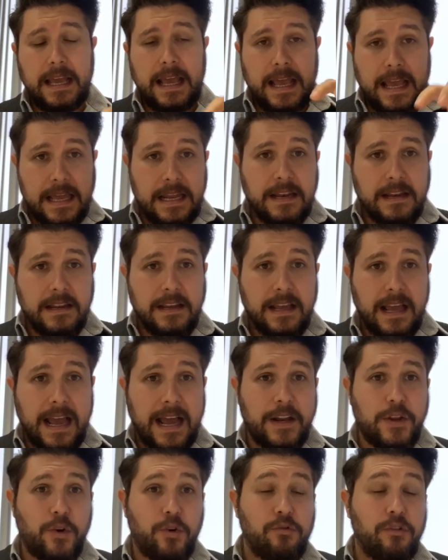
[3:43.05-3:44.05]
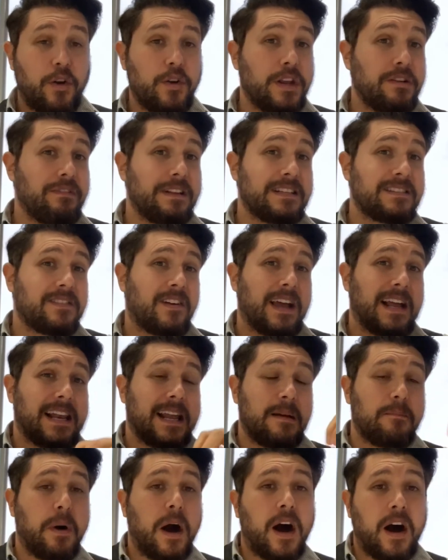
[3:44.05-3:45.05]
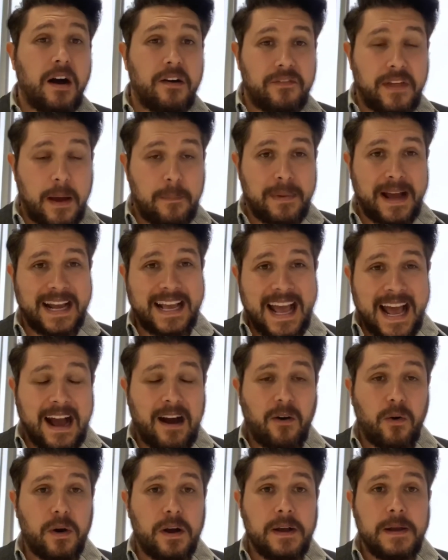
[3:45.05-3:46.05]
in and you're only recycling part of that back out,